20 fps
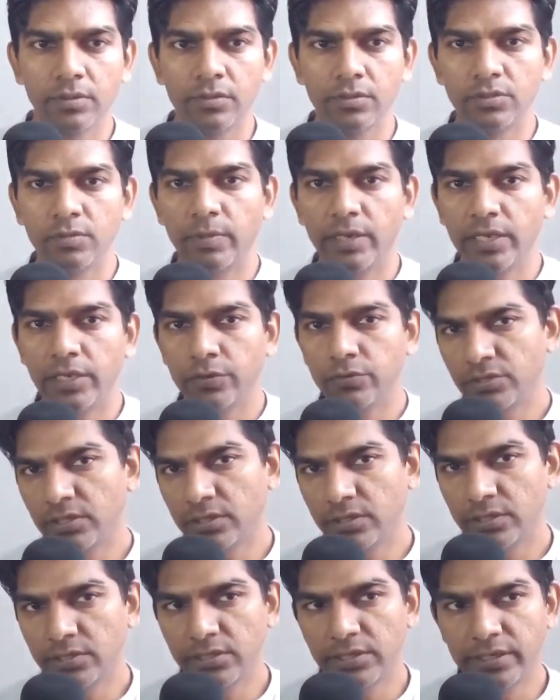So by
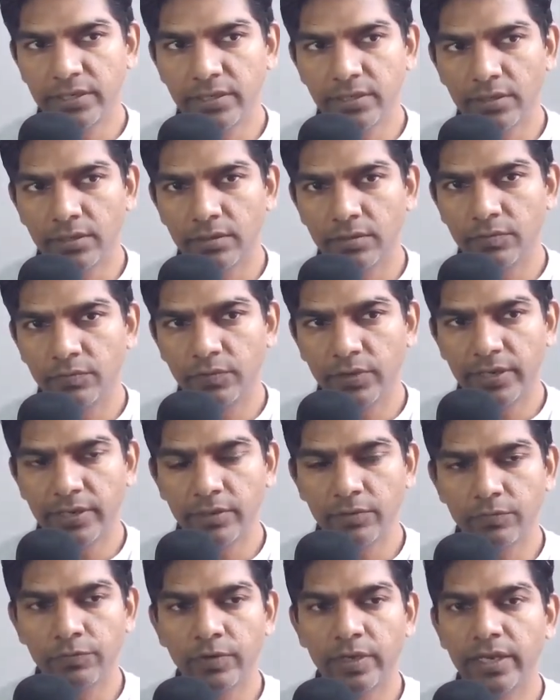using this data, we
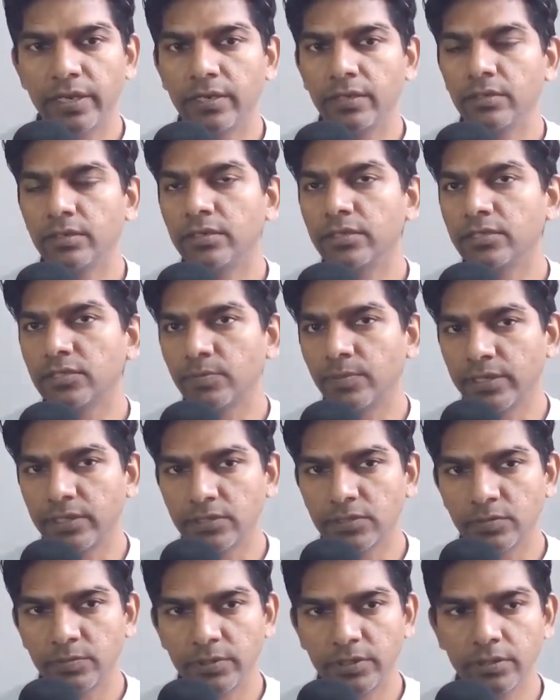can find the
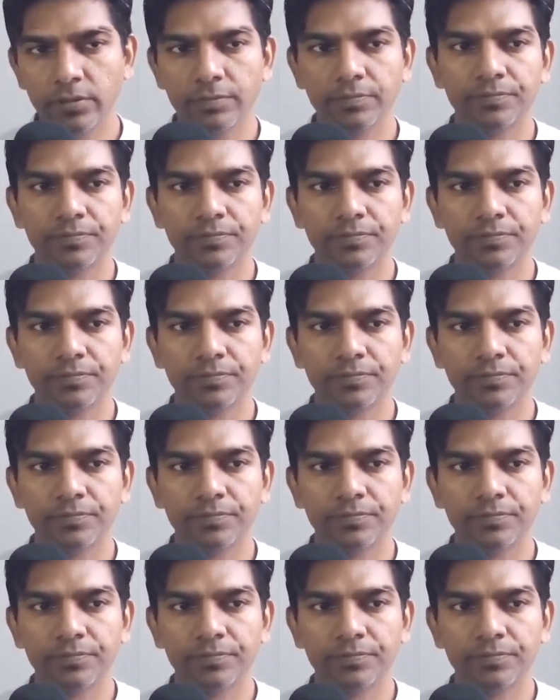displacement,